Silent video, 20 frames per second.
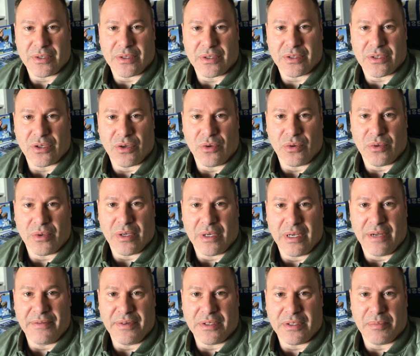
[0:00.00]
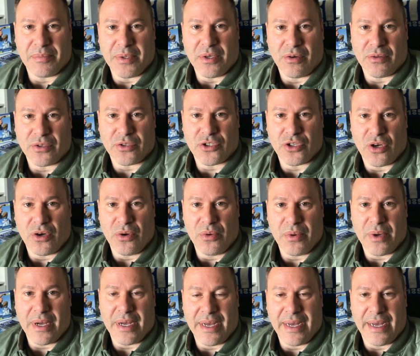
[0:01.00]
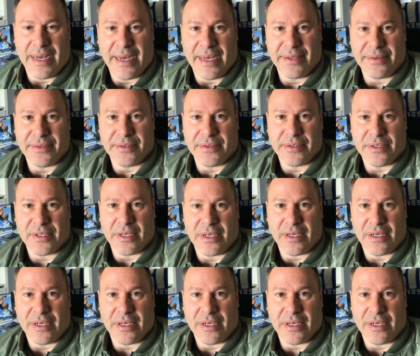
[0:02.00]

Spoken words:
So lovely to be on the show, and